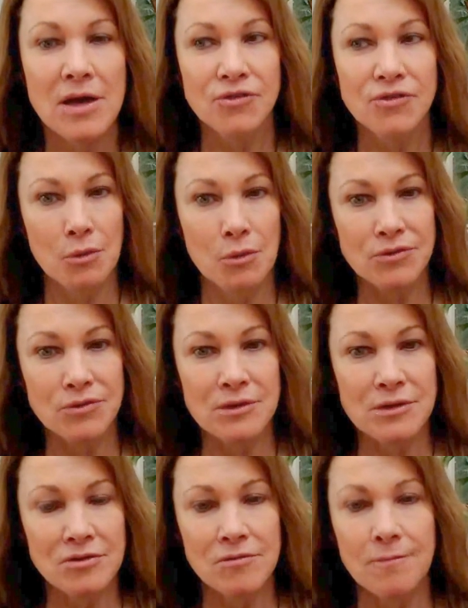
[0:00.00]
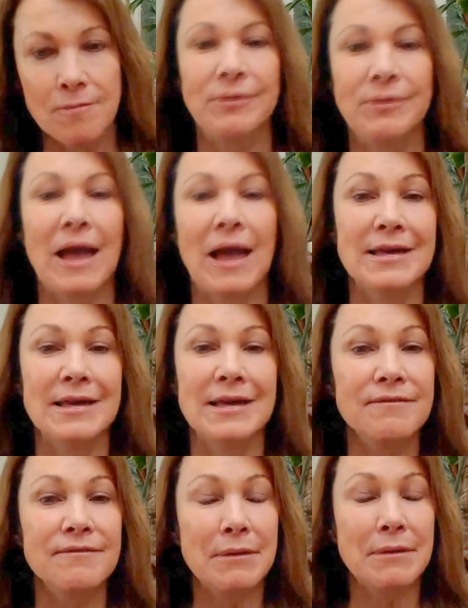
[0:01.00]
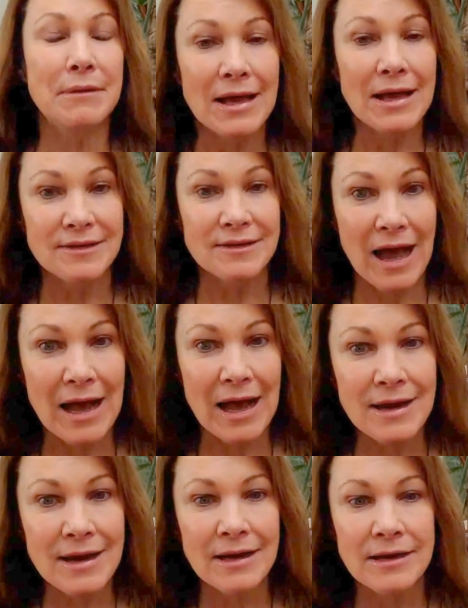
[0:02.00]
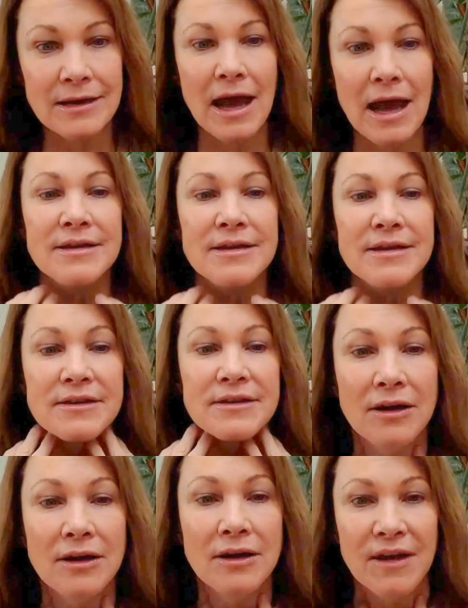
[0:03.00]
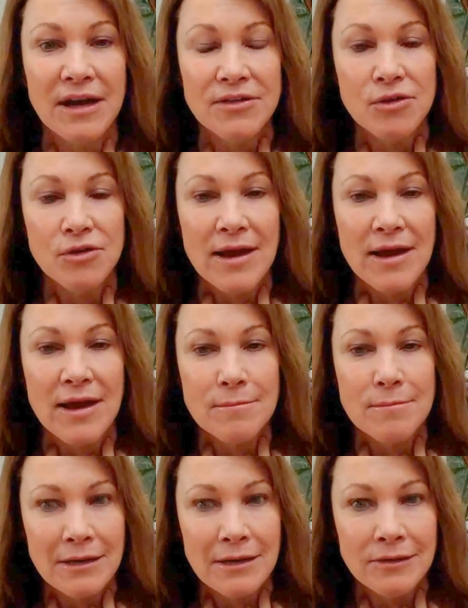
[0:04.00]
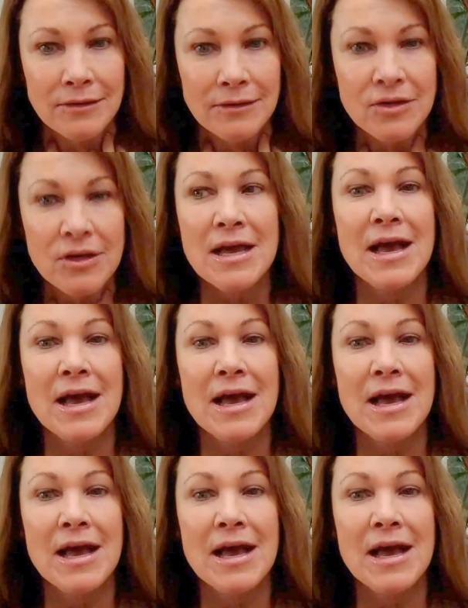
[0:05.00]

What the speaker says: So what do? I give clients iodine, I detoxify their heavy metals,